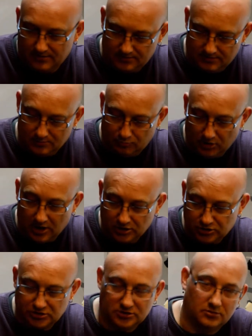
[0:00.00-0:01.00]
the
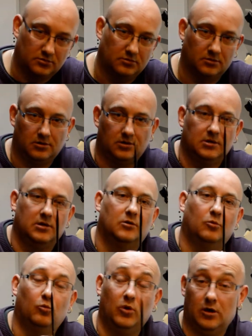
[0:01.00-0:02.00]
brush
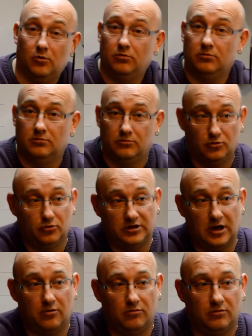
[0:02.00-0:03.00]
will no
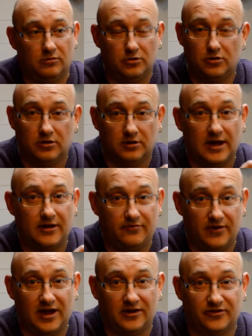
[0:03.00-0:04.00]
doubt look like
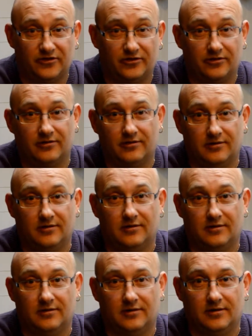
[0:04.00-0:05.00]
this.
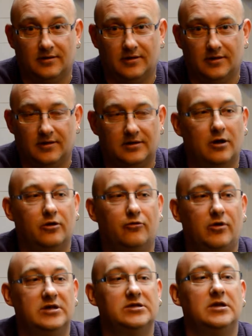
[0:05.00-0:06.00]
Now, the
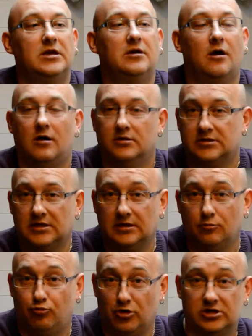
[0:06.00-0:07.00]
reason you can't see the
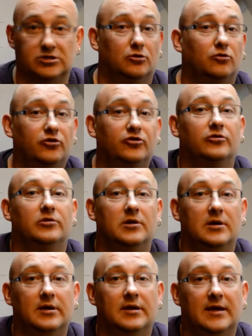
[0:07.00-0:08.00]
bristles
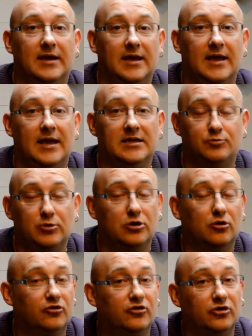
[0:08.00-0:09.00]
is
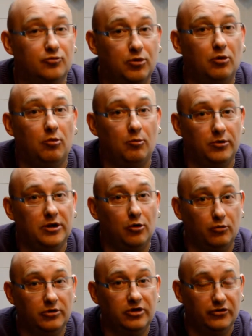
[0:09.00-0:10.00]
because there's probably
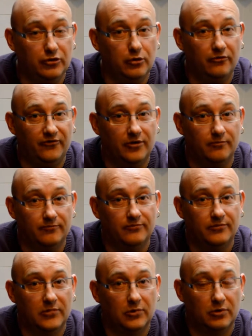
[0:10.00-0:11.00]
only 2 of them.
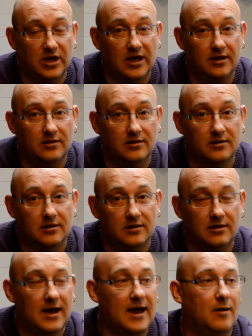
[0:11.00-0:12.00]
Okay,
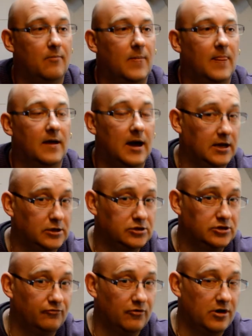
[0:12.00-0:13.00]
I used
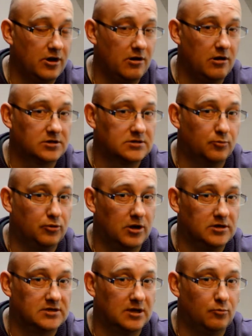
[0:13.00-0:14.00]
to run an art
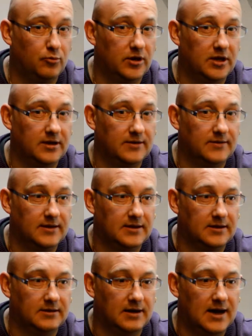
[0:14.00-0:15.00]
supplies company,
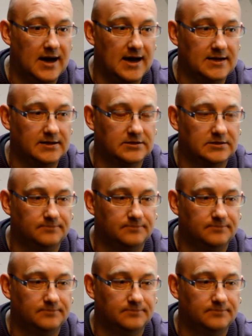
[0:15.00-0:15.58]
and